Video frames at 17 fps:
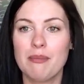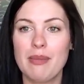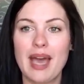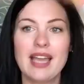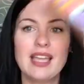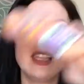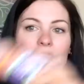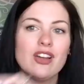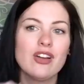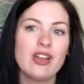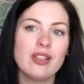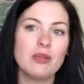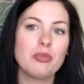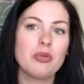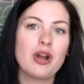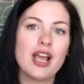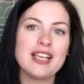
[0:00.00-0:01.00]
back here in
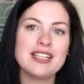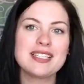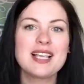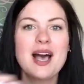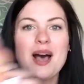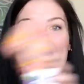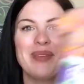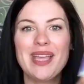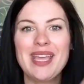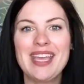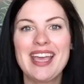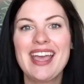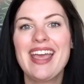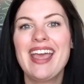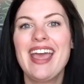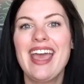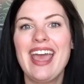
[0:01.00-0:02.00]
the prize
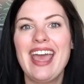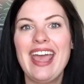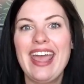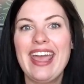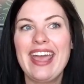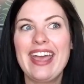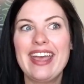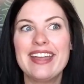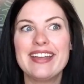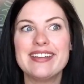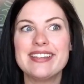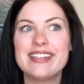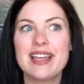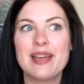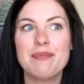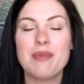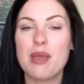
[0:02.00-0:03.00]
cubby
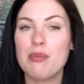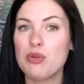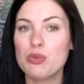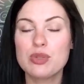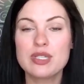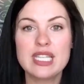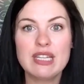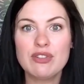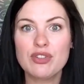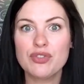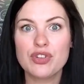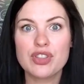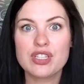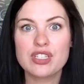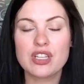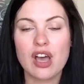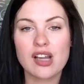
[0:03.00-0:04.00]
and maybe we'll save it
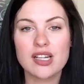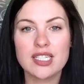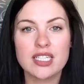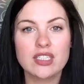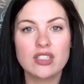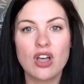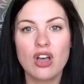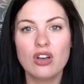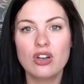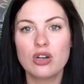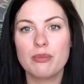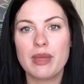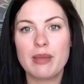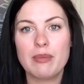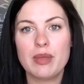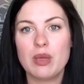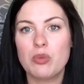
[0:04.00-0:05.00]
for the soft knit along or
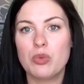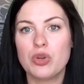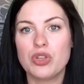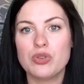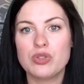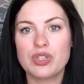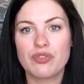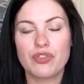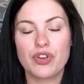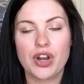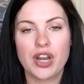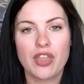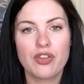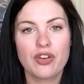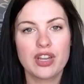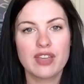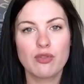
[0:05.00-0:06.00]
maybe we'll use it for
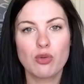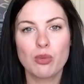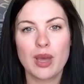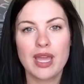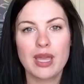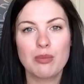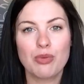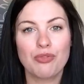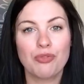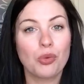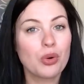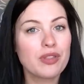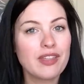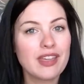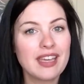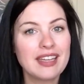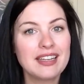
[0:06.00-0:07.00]
another giveaway
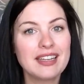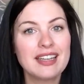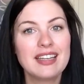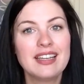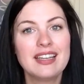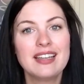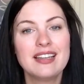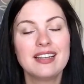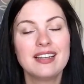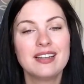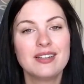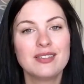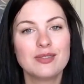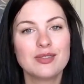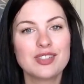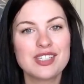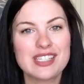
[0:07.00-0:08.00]
before then.
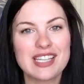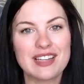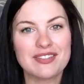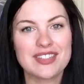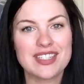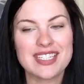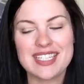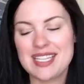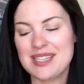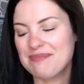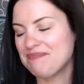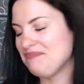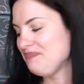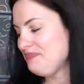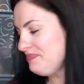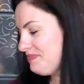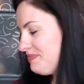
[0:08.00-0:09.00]
We'll just have to see.
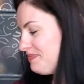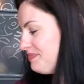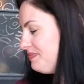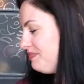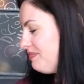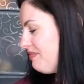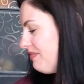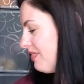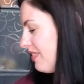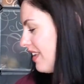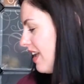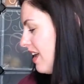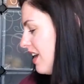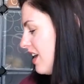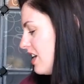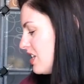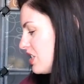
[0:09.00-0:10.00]

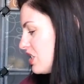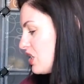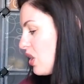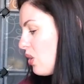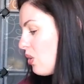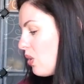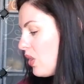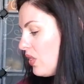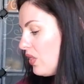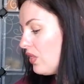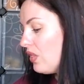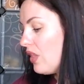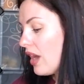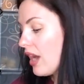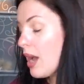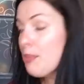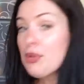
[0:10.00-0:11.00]
So
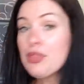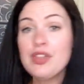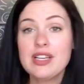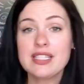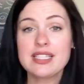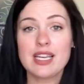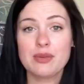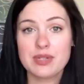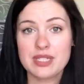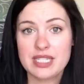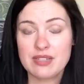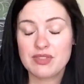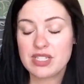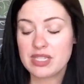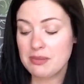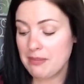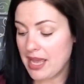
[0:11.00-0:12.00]
a couple things I
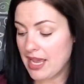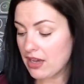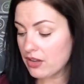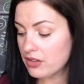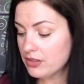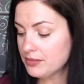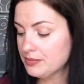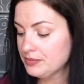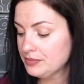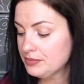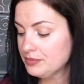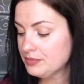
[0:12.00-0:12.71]
received in the mail.